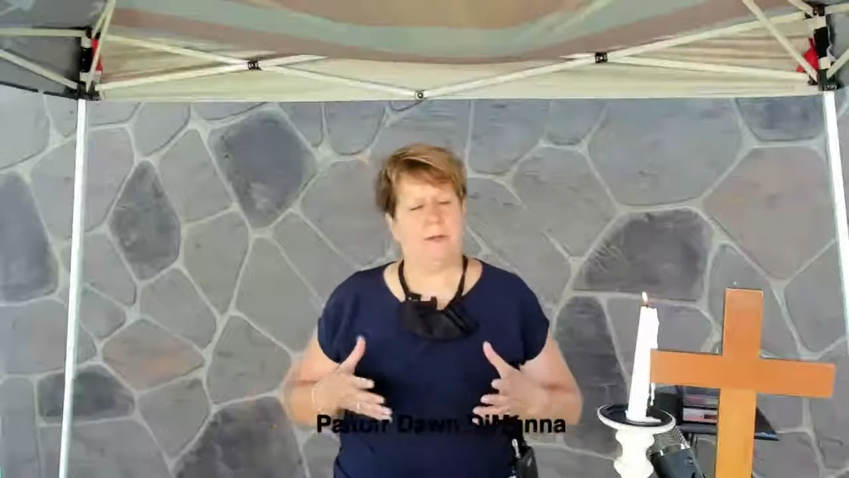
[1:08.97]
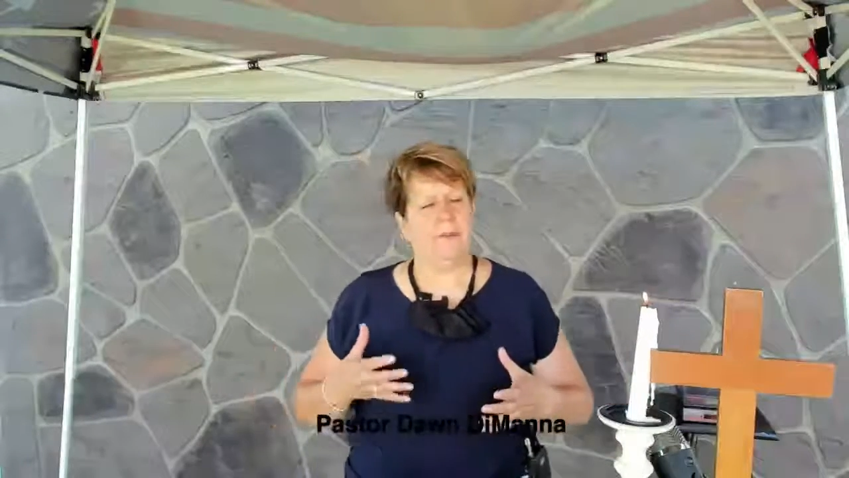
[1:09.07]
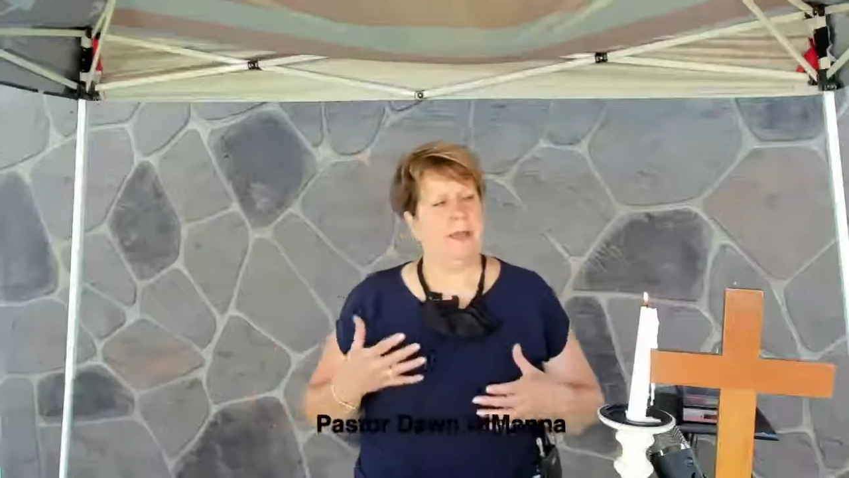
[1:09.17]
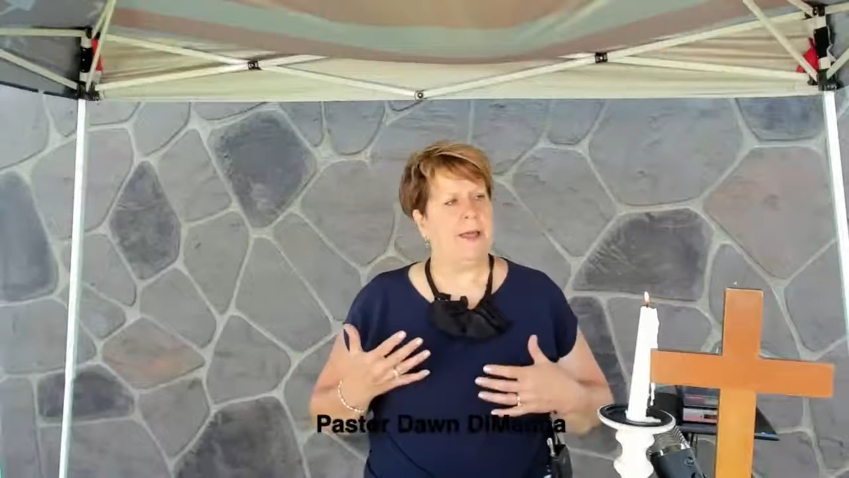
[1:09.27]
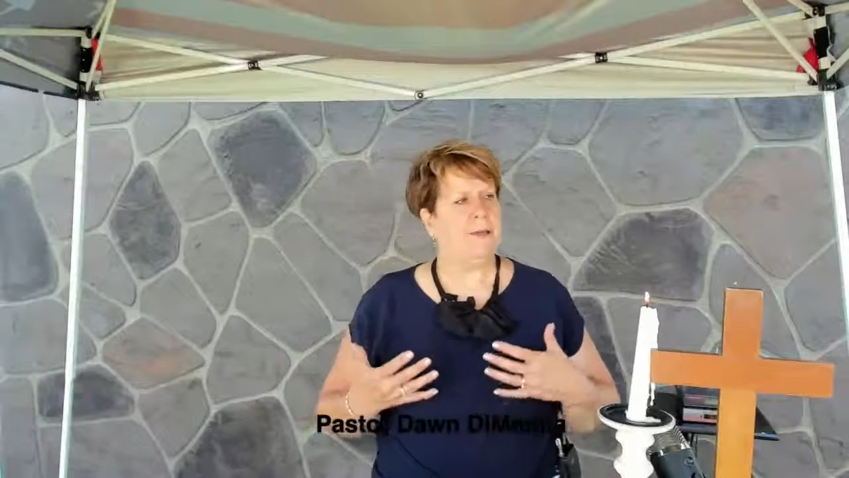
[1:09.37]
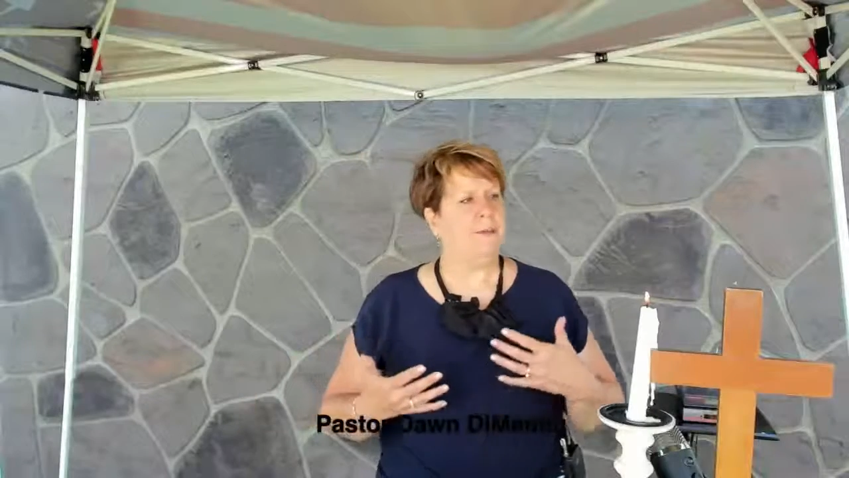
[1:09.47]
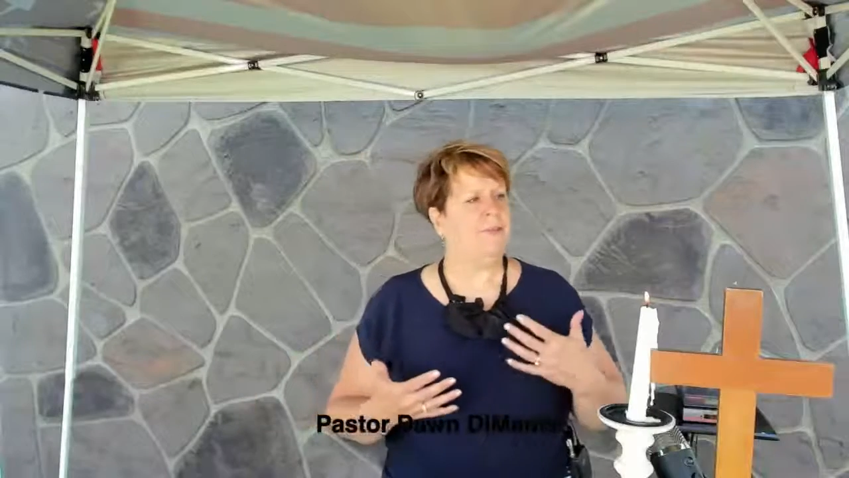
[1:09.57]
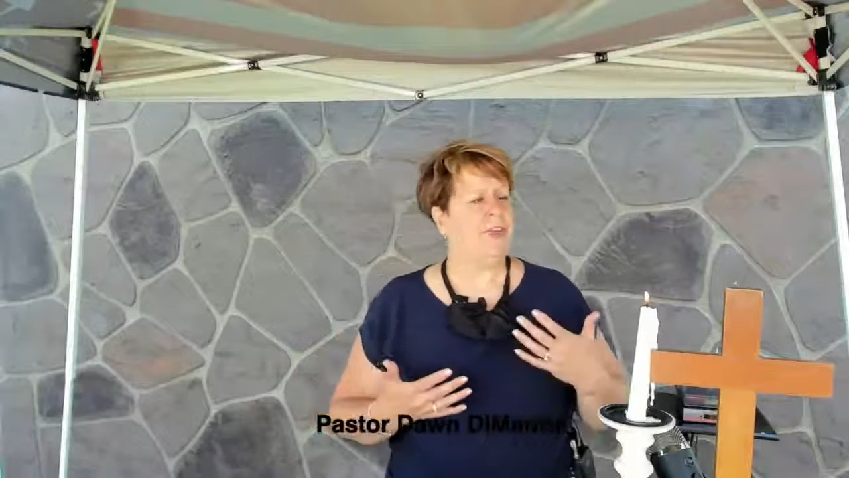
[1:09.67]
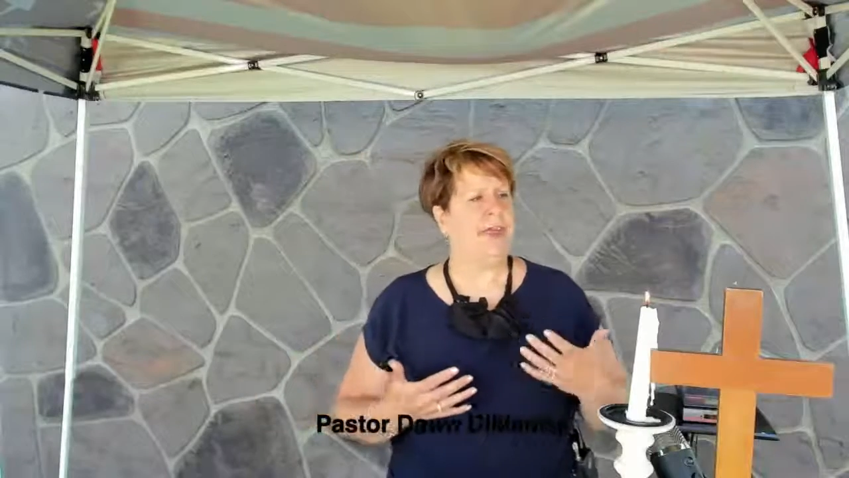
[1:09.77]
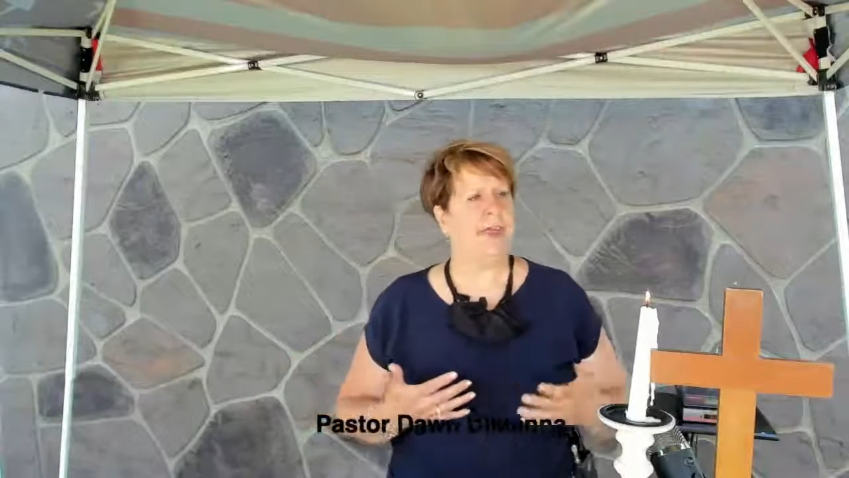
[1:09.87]
of the kind of
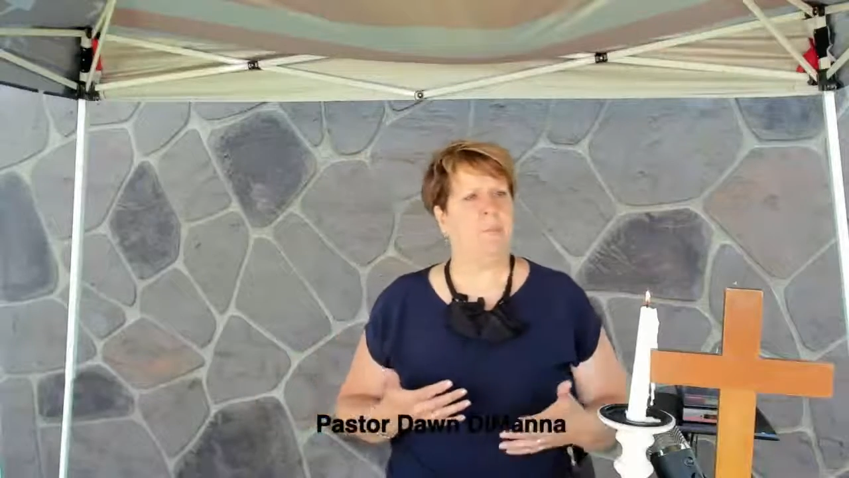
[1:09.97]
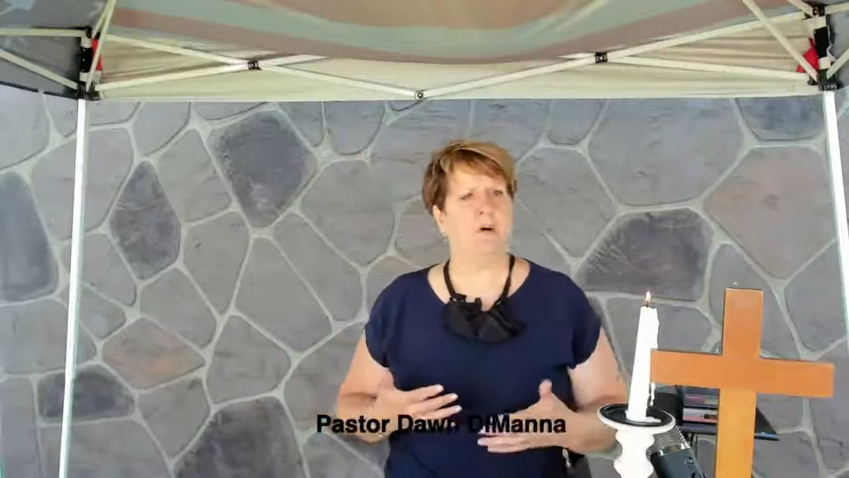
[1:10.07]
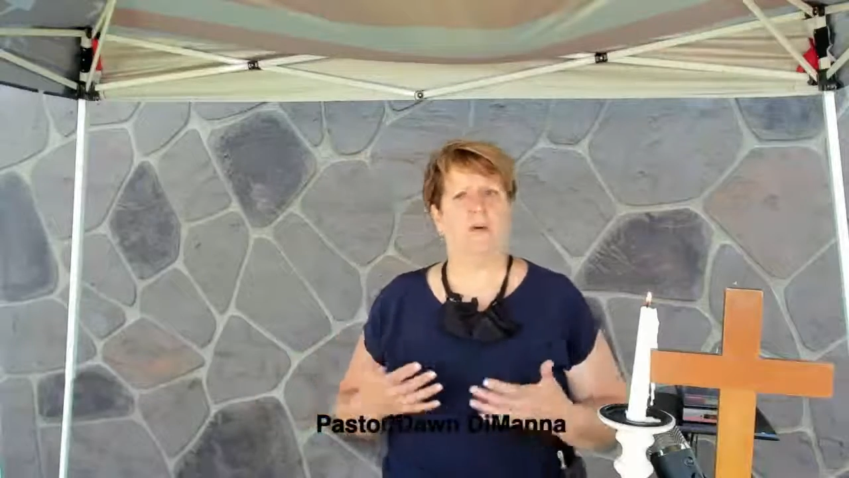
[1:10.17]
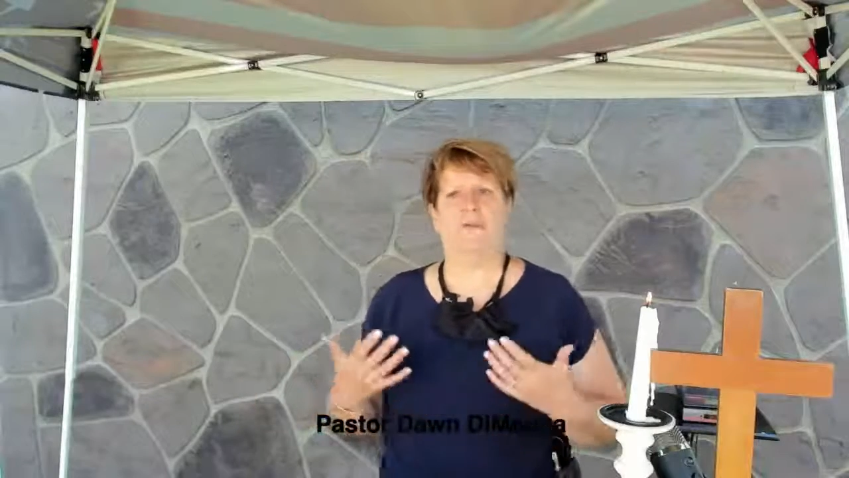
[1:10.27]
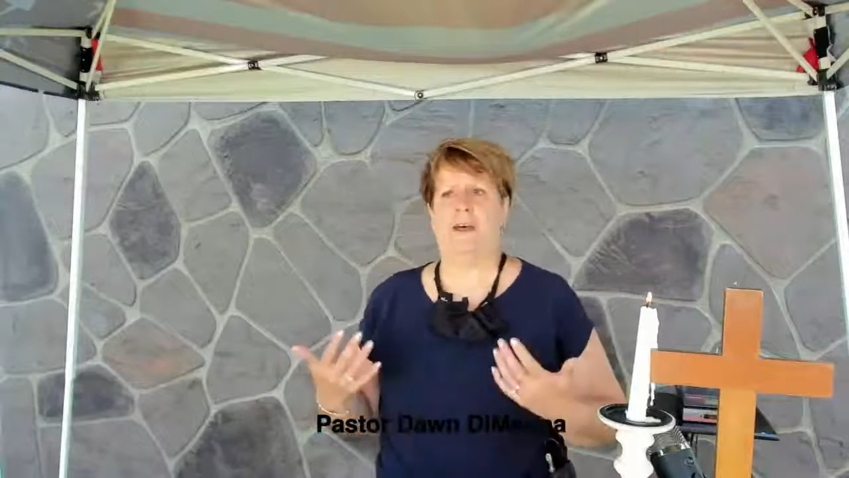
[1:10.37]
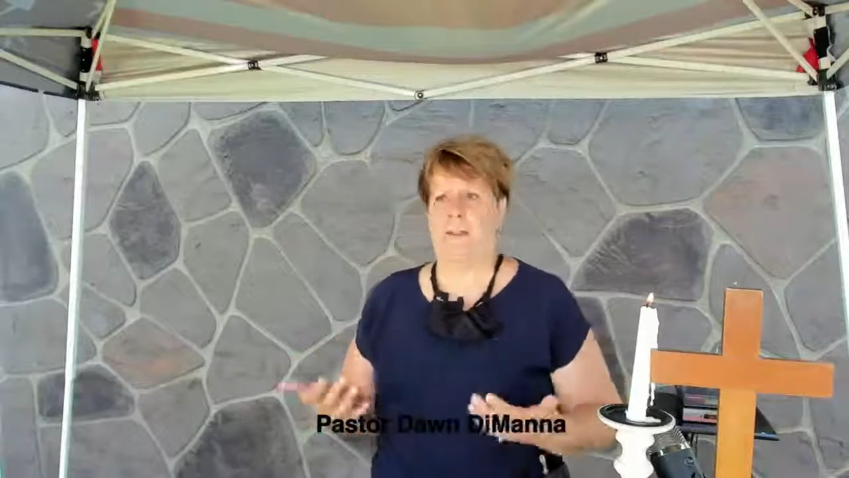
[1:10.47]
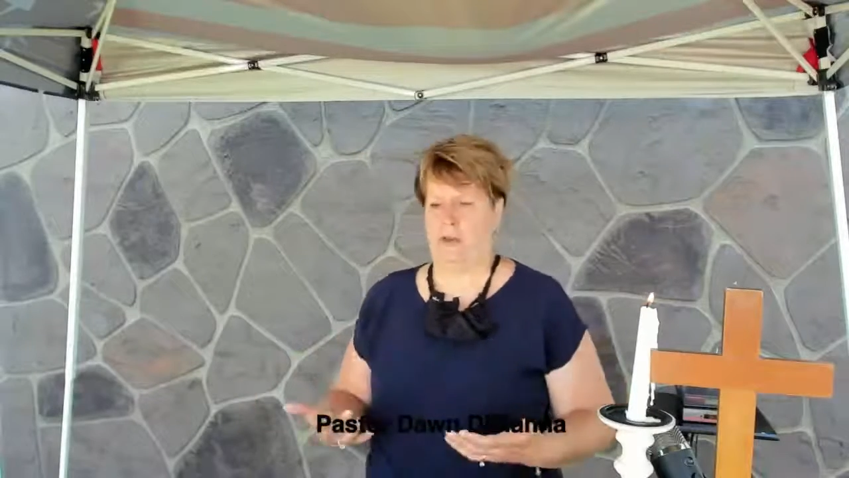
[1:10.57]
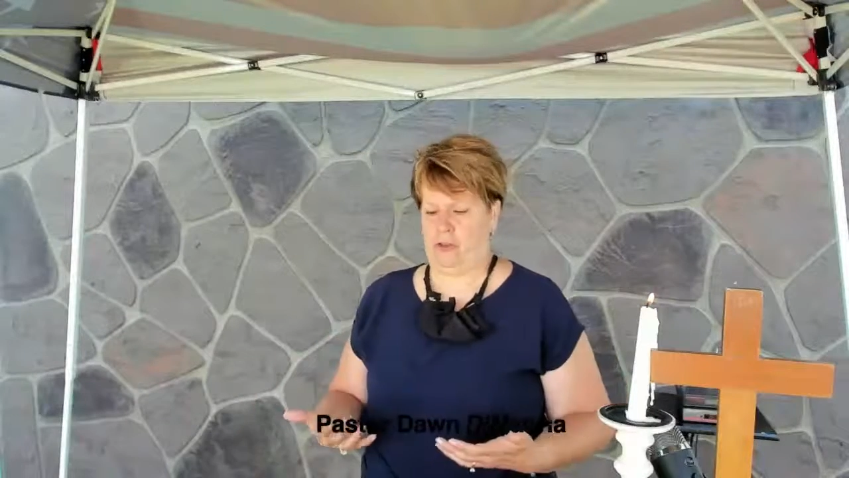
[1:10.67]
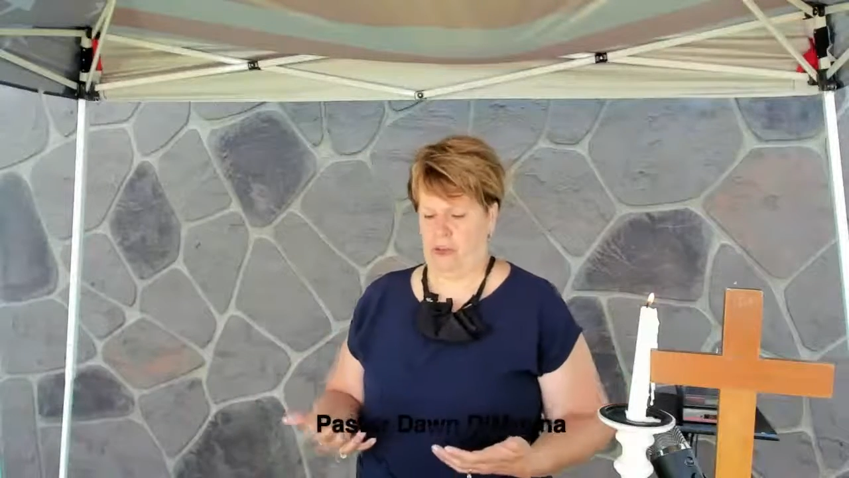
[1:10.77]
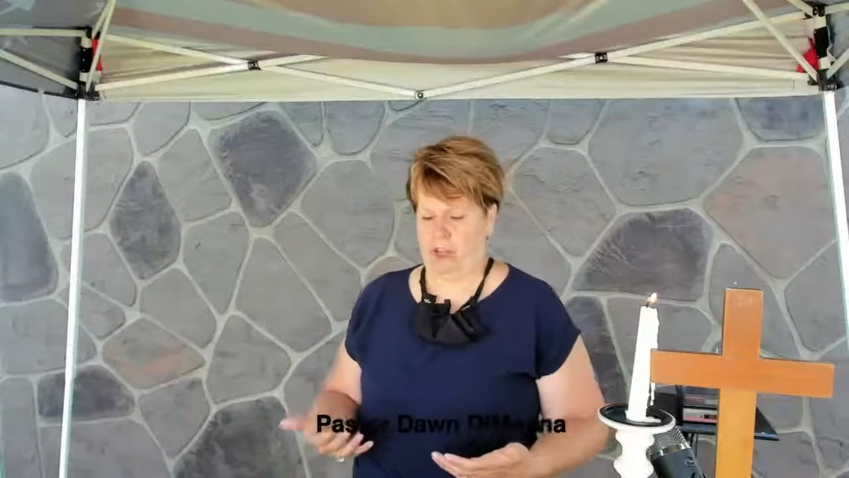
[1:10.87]
table
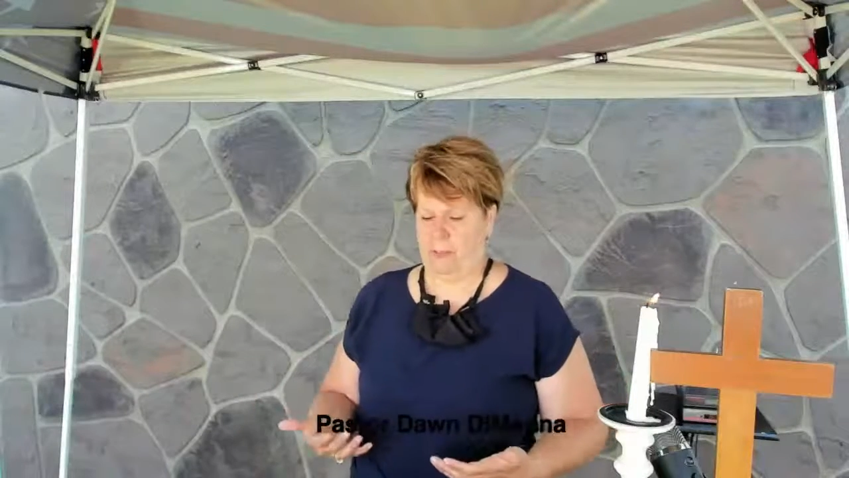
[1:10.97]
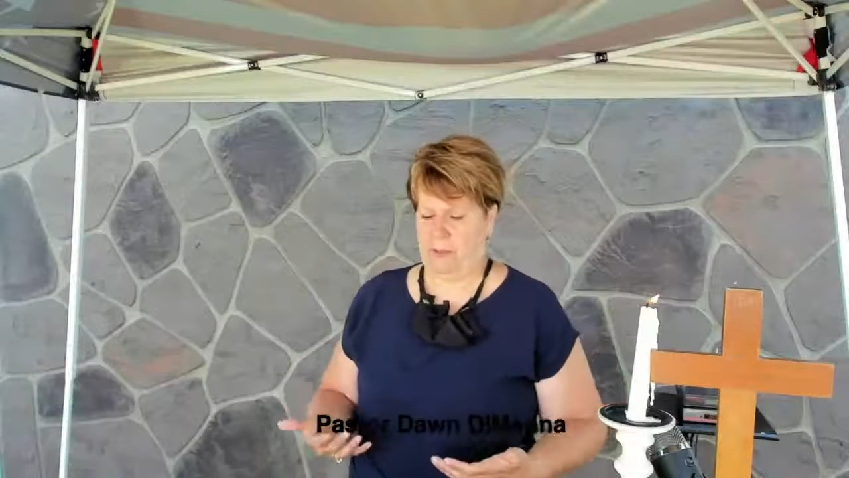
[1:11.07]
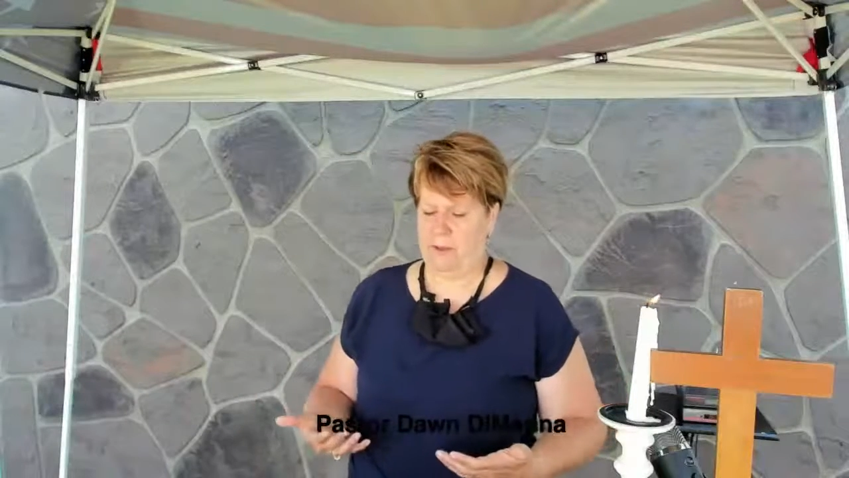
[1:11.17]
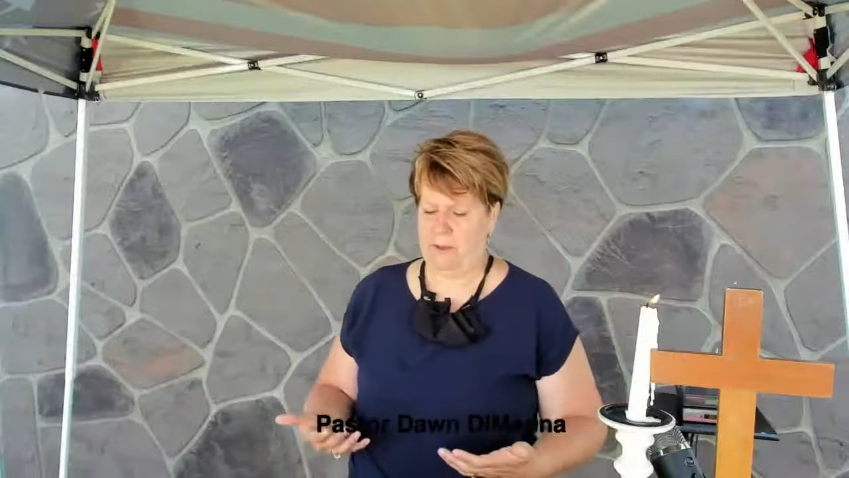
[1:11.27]
fellowship